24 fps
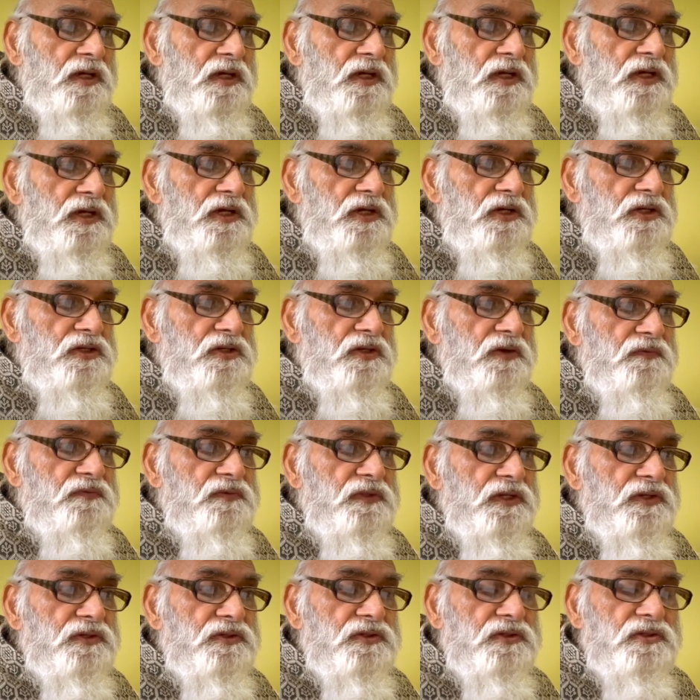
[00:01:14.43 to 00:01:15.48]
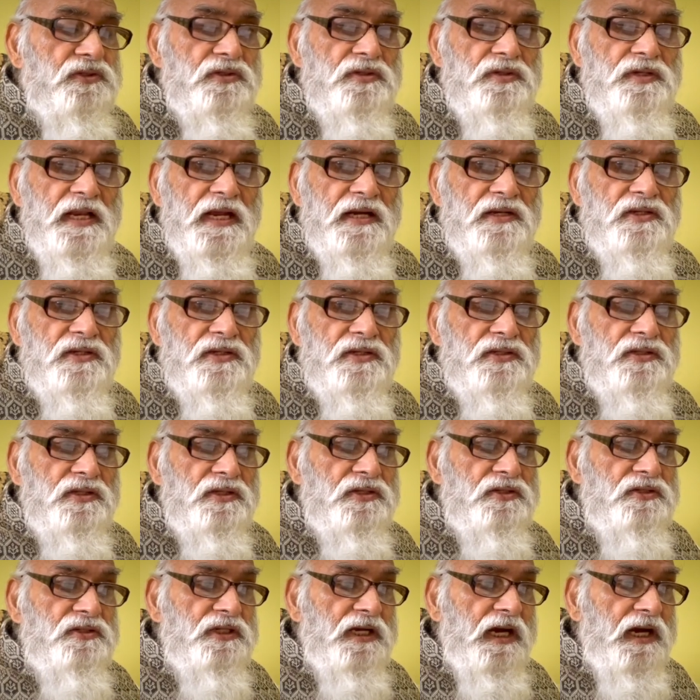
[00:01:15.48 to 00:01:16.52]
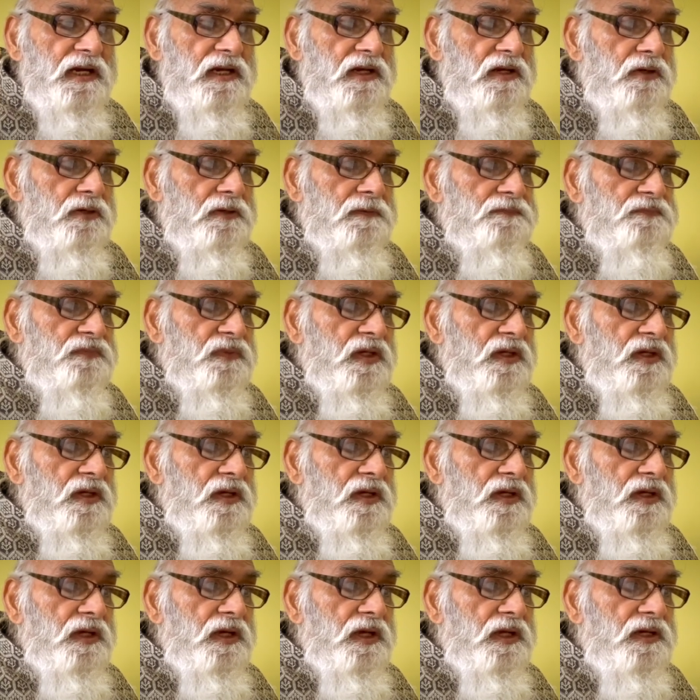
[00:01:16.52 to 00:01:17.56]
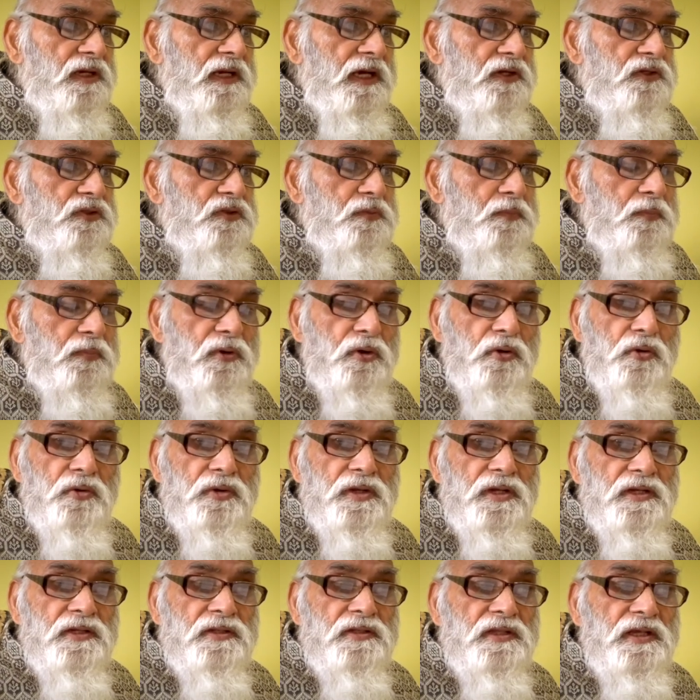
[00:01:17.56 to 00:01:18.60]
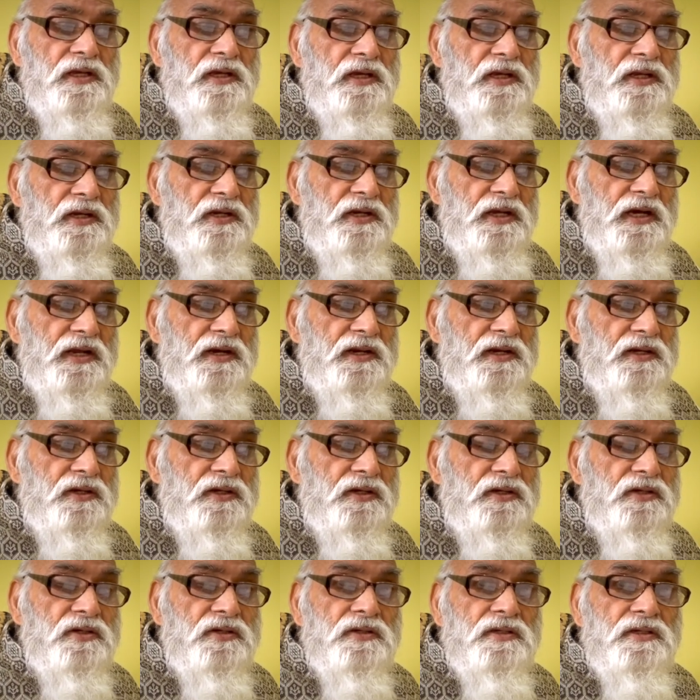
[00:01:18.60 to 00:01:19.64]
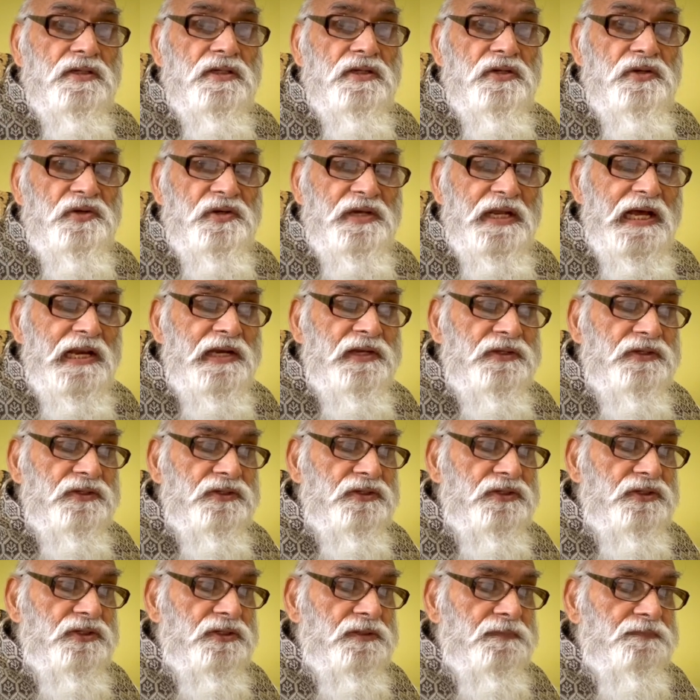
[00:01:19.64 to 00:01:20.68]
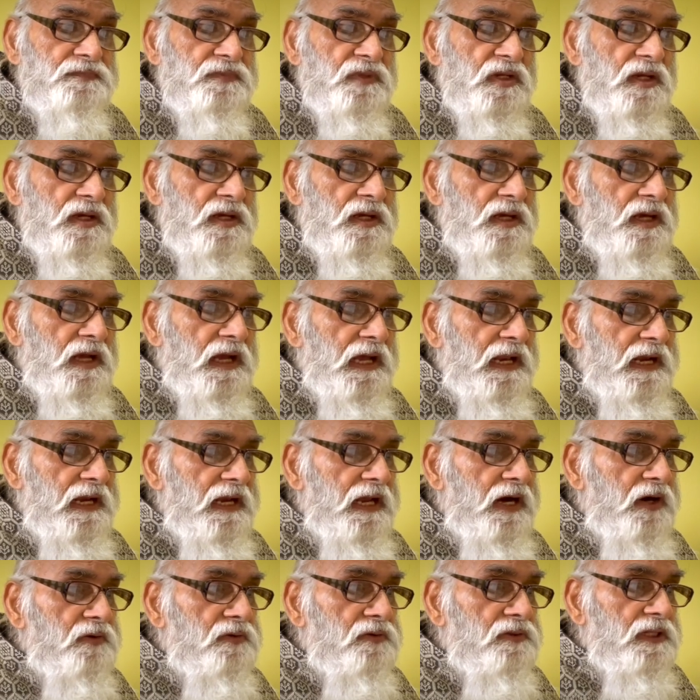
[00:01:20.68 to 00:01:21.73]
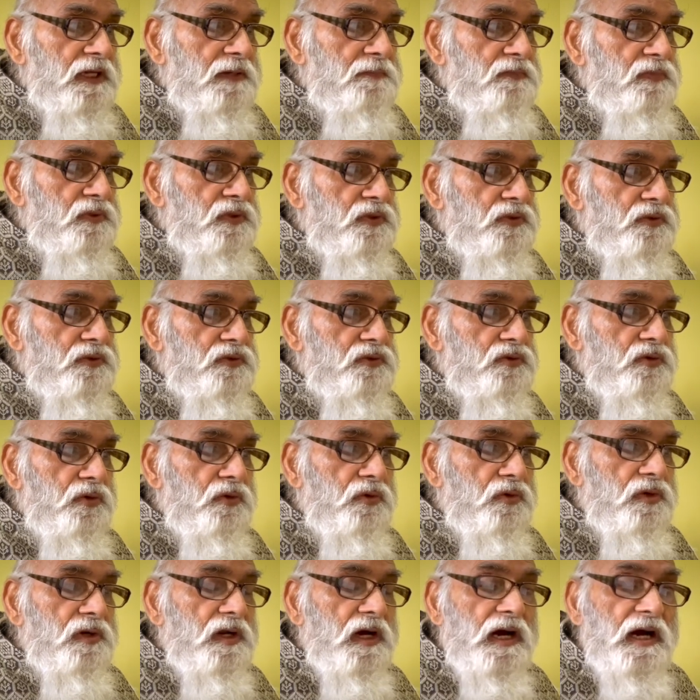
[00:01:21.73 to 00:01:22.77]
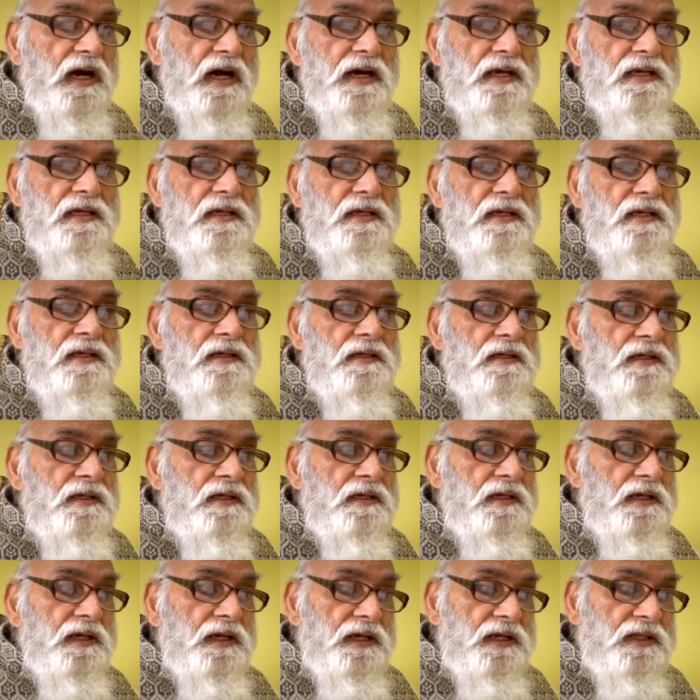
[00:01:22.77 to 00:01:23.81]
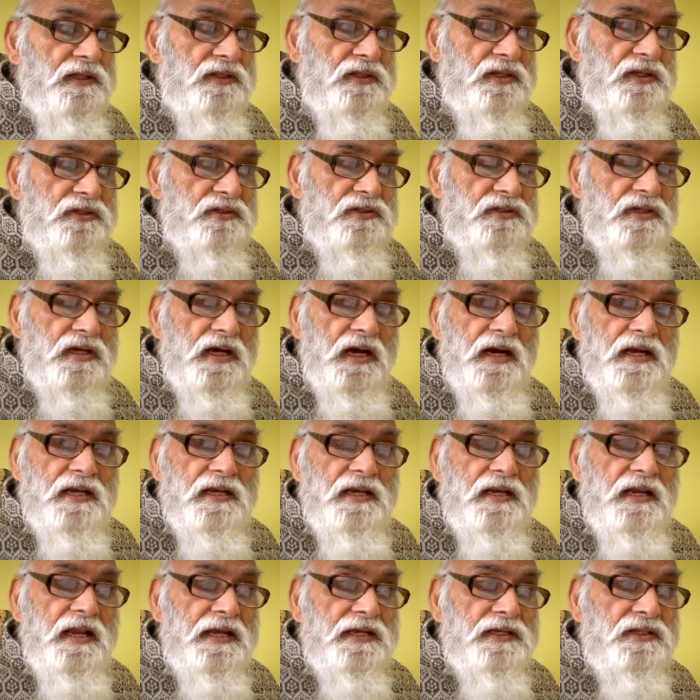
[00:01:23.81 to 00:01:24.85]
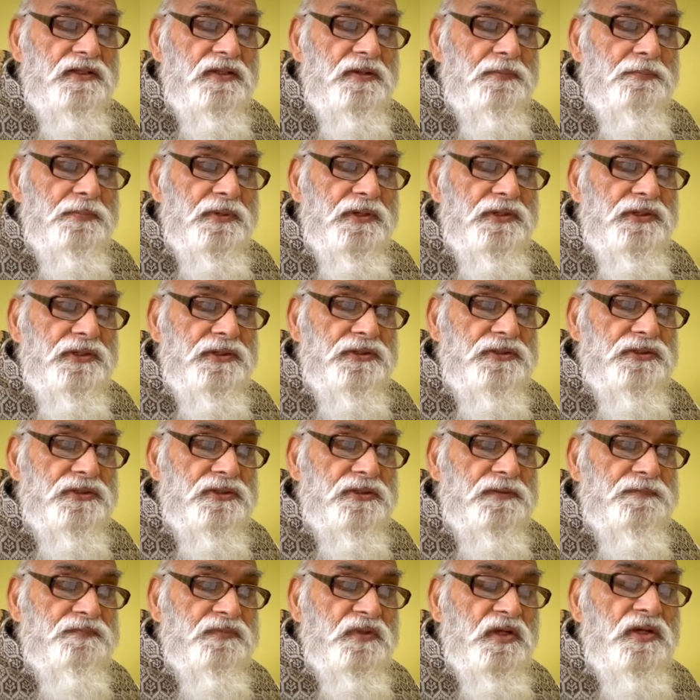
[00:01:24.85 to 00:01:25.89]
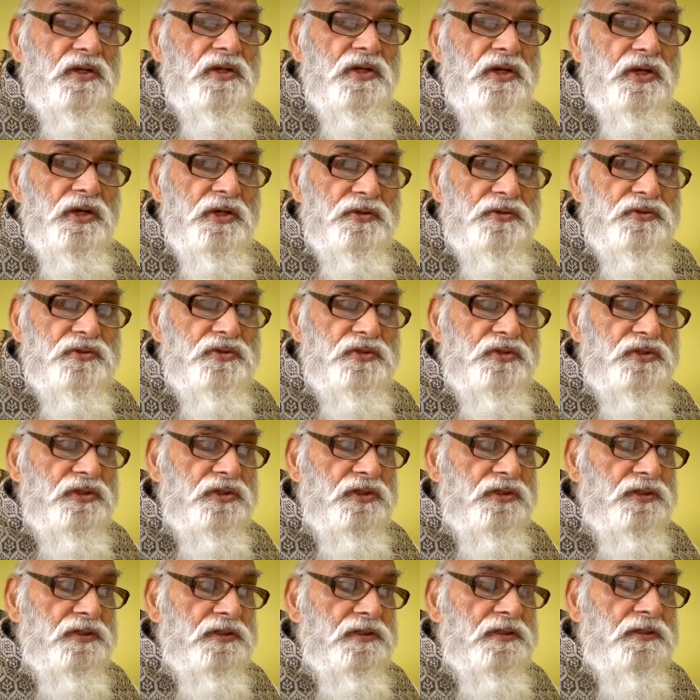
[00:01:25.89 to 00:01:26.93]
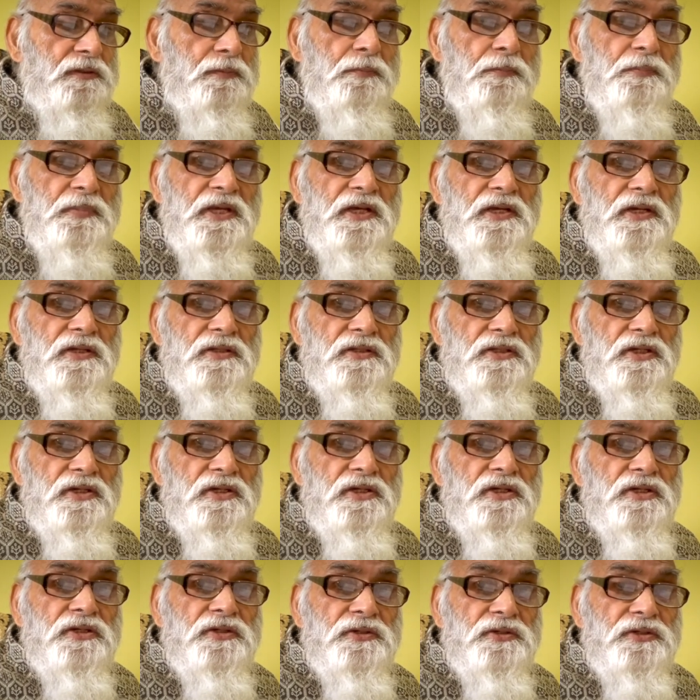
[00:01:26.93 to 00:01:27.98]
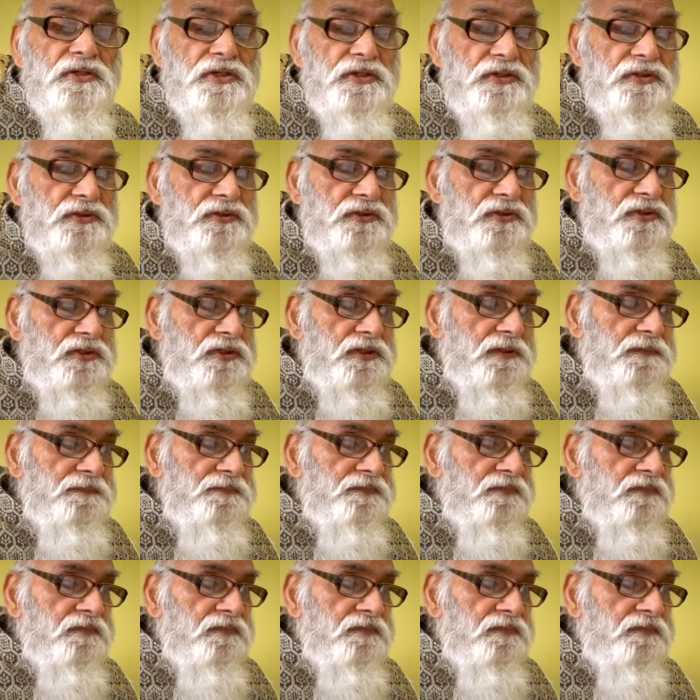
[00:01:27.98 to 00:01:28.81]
each of this deter the child in exploring the inherent talent. Allow them to soar high in the sky like the birds, instead being the turkeys.